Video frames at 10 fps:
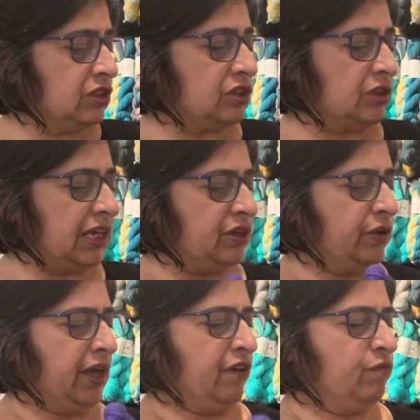so that
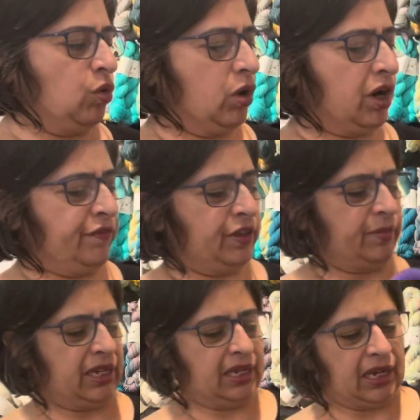you have more of the
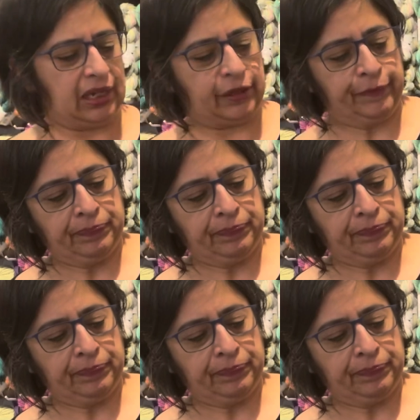main color.